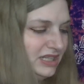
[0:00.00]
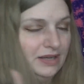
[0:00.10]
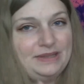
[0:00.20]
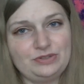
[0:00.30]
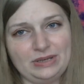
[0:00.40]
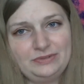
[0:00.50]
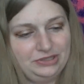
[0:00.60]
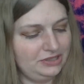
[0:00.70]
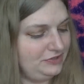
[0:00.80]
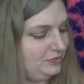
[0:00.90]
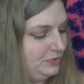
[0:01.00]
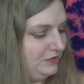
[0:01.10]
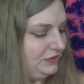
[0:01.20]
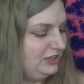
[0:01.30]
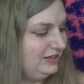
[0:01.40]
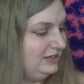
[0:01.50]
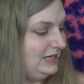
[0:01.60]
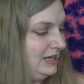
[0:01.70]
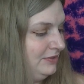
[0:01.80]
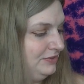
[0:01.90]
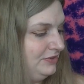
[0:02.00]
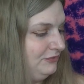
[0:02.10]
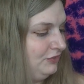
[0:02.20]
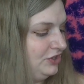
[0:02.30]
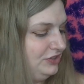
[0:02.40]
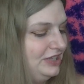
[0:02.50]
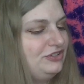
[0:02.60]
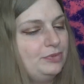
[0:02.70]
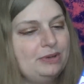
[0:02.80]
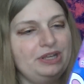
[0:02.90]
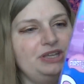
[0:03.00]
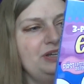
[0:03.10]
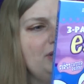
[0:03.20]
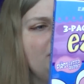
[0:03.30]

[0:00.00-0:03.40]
um, that's why I really love these movies. Now the first Easter Bunny,